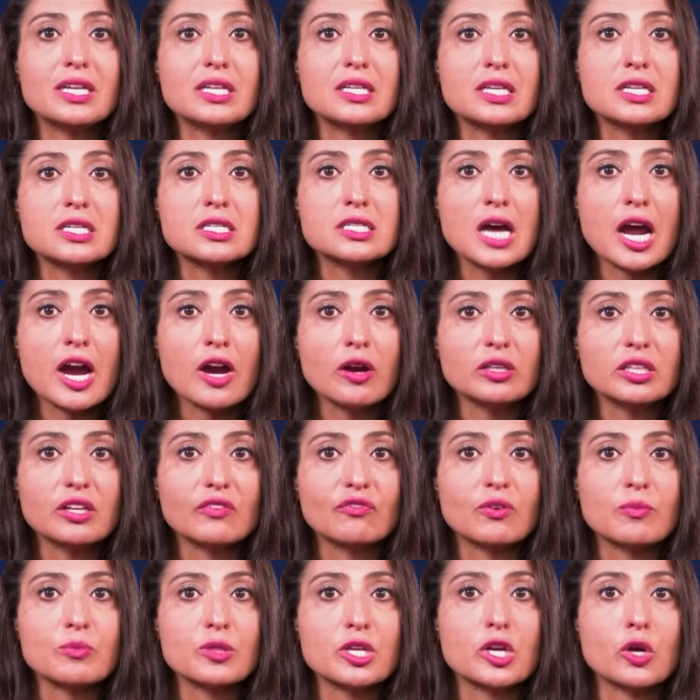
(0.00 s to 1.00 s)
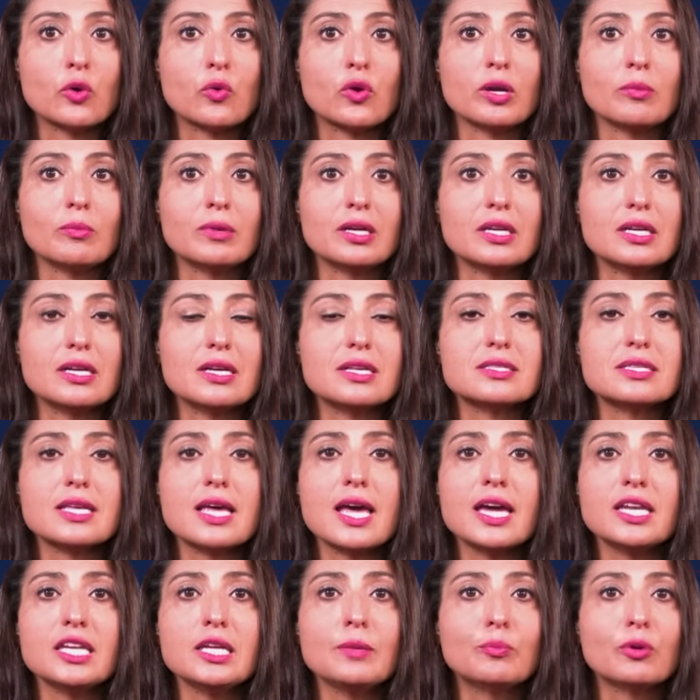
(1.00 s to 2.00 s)
entirely from the agreement is
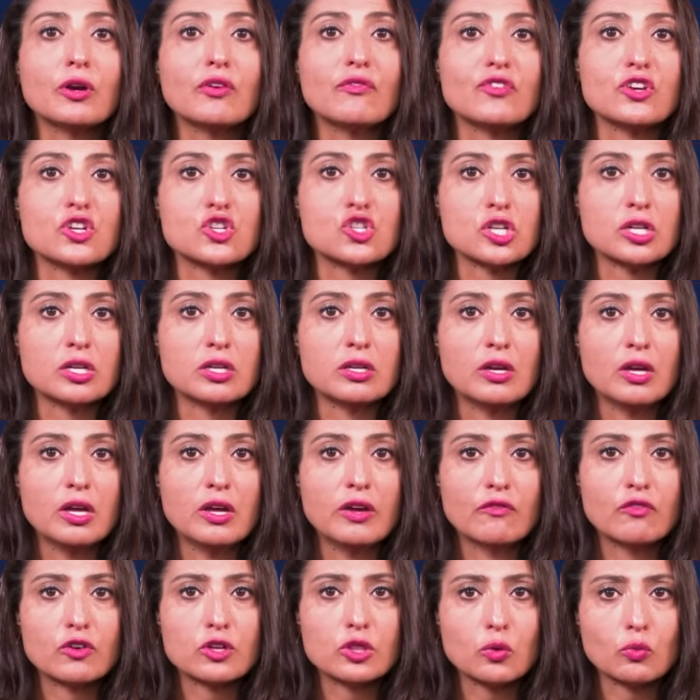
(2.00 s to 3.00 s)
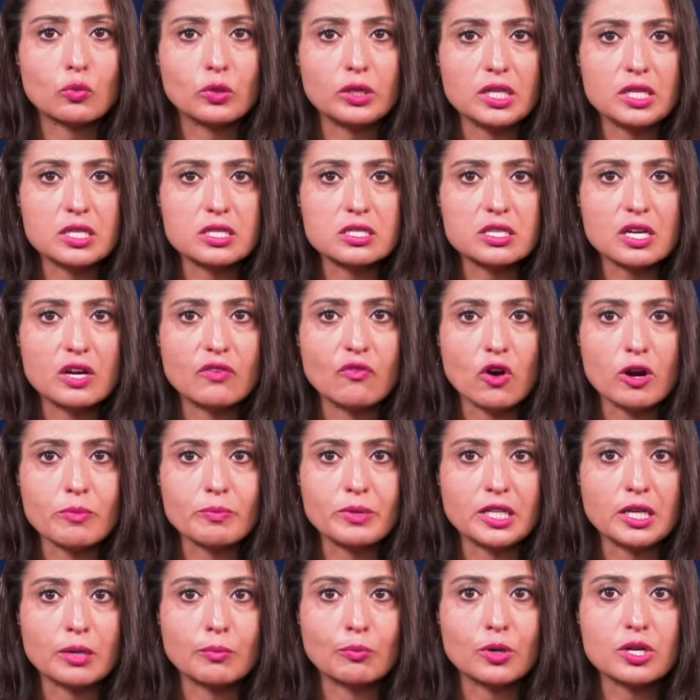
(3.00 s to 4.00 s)
any provision for the release of
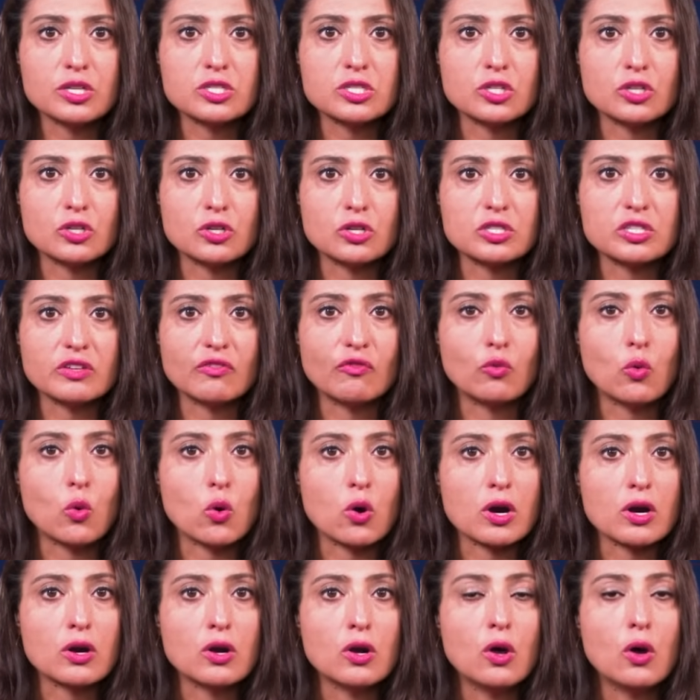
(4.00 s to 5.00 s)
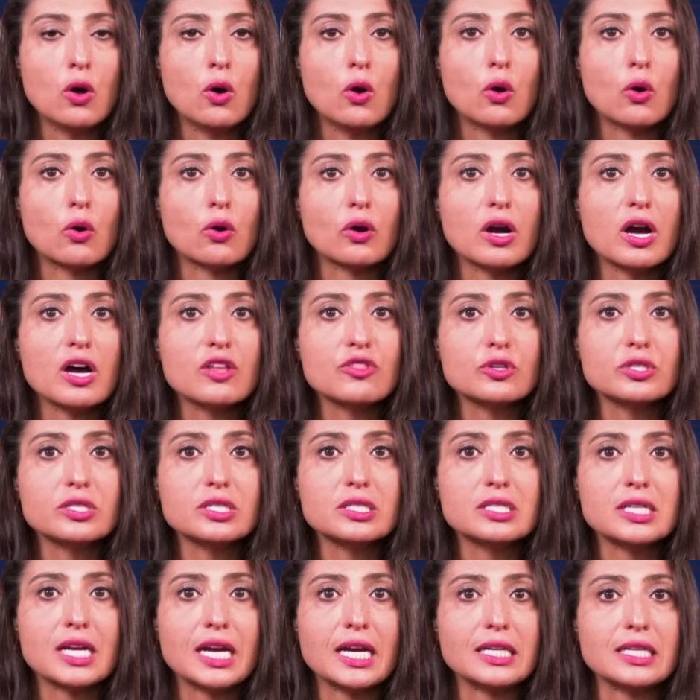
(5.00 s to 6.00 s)
Armenian prisoners of war or other
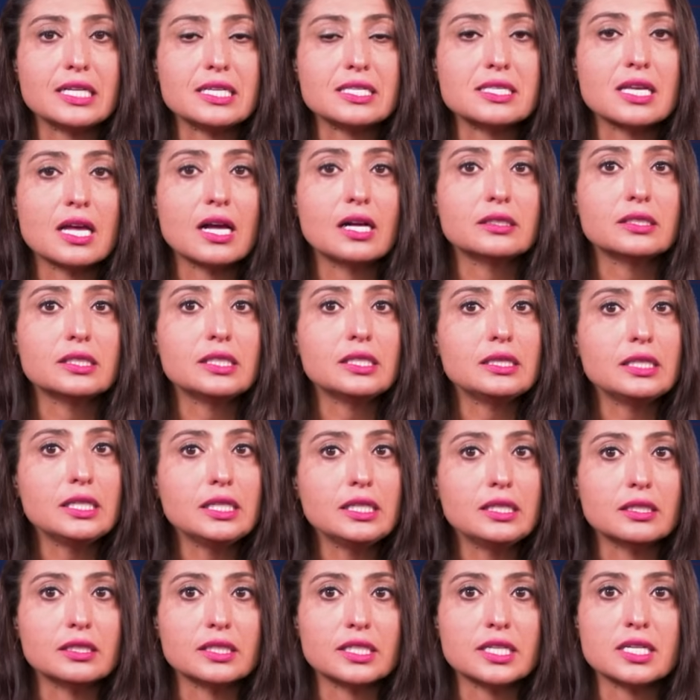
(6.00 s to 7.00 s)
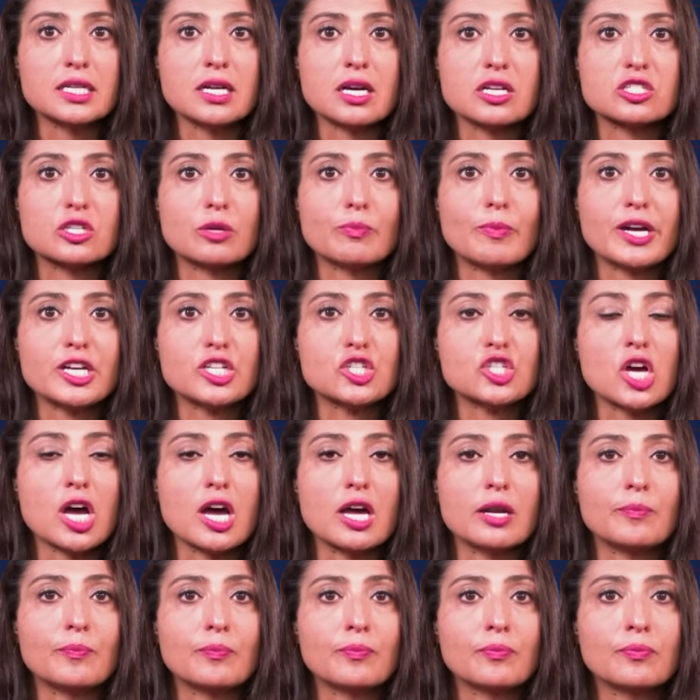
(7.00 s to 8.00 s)
detainees held illegally in
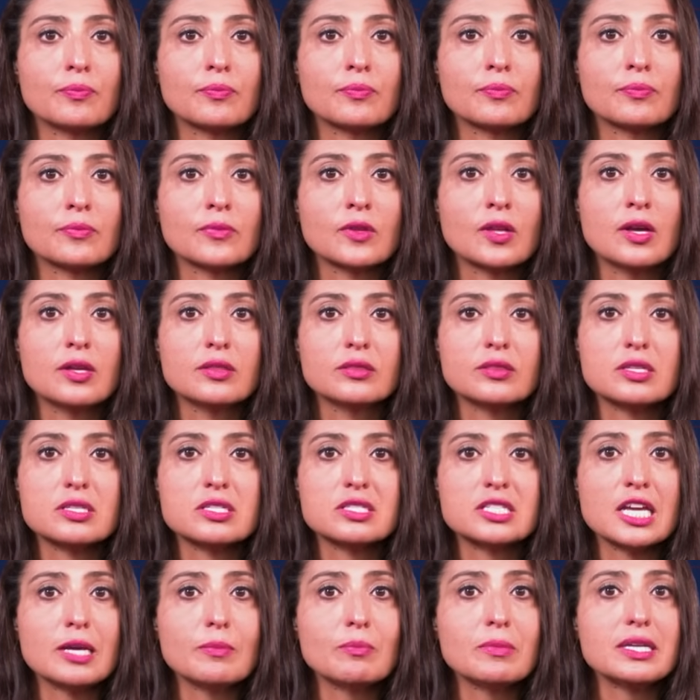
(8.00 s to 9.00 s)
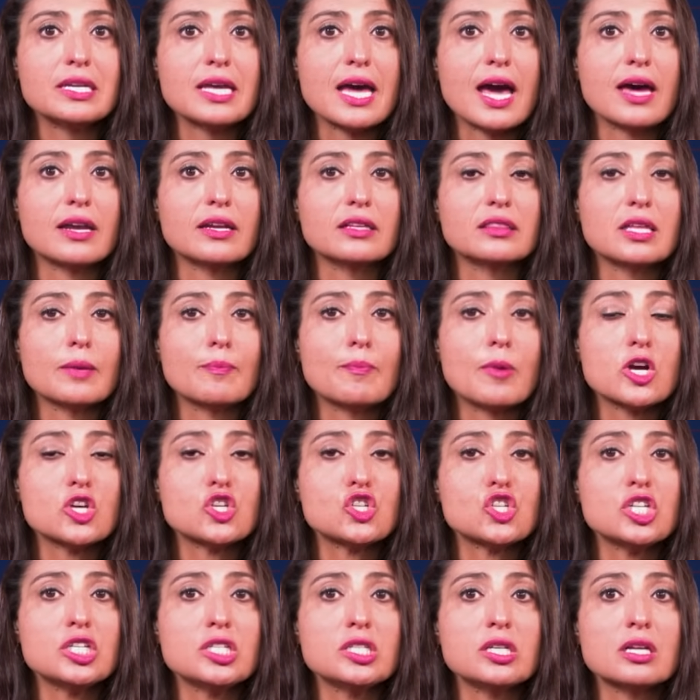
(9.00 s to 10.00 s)
Azerbaijan. The statement added that
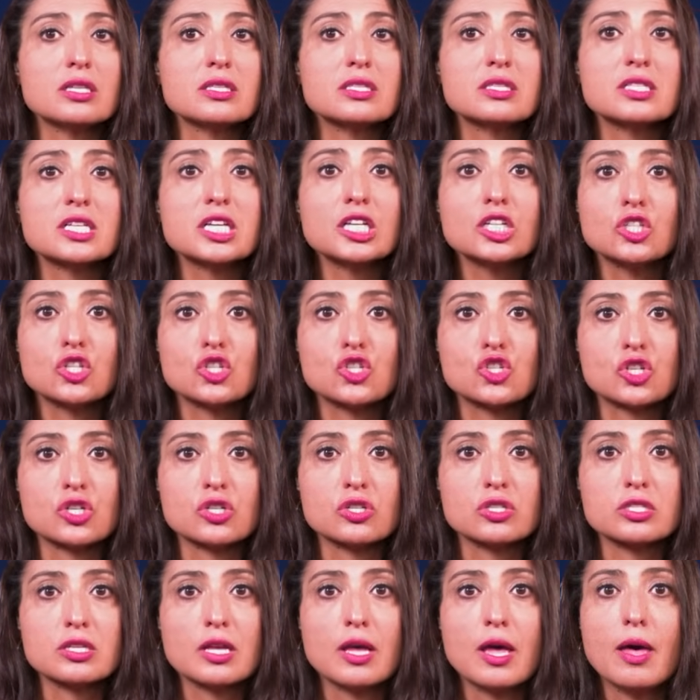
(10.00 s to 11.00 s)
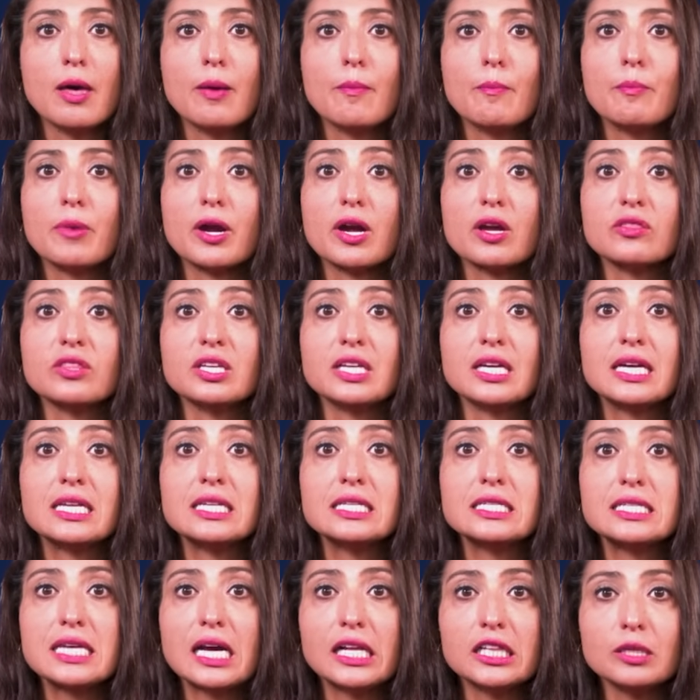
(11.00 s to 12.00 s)
Pashinyan's signatures bear the
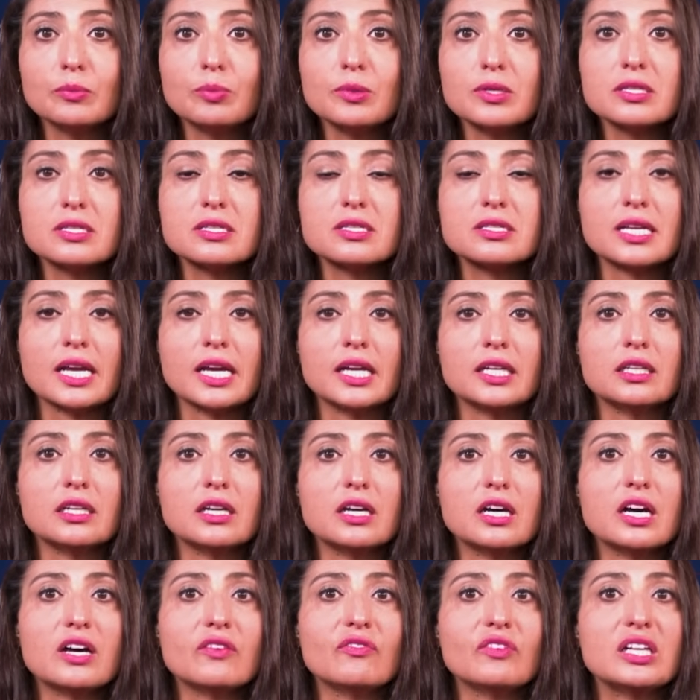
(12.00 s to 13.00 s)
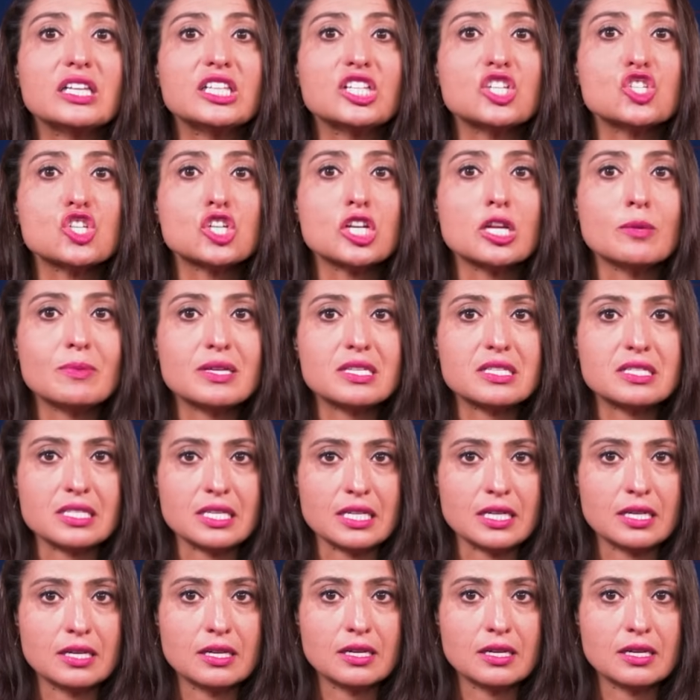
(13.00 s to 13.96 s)
indelible stain of illegitimacy,